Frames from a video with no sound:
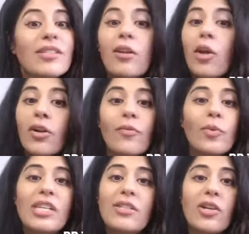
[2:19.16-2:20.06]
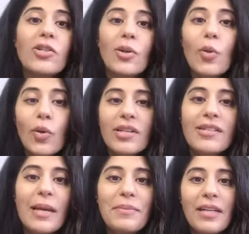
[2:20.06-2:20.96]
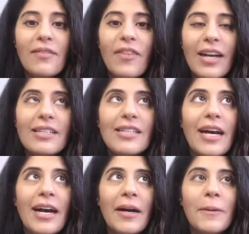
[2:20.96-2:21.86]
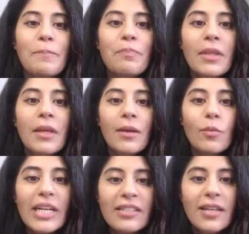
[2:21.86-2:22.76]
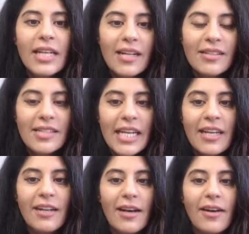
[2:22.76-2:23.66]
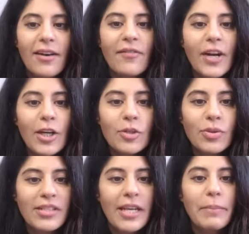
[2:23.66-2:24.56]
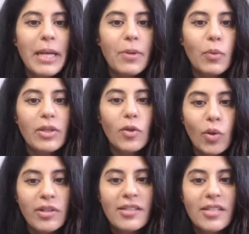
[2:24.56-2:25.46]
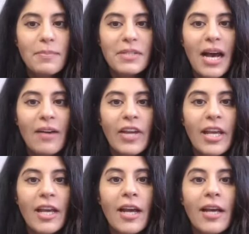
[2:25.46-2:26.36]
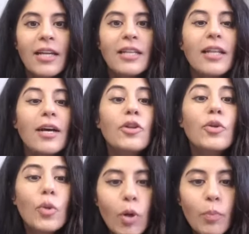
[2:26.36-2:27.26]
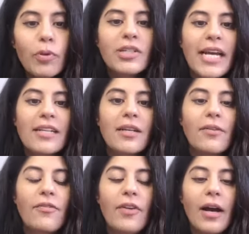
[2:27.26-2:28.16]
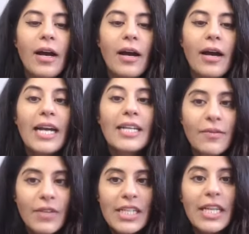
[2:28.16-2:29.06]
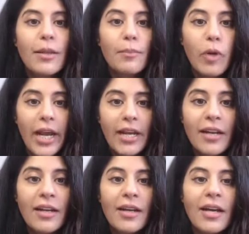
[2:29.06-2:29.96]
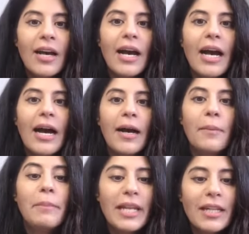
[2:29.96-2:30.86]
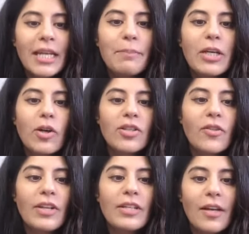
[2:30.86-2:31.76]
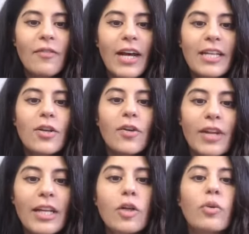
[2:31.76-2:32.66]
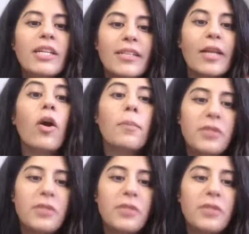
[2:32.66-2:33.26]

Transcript: is a lot of research on Cordyceps. In fact, recently I'd seen a very interesting paper with Cordyceps having a neuroprotective activity in the brain, mainly because of its effect of increasing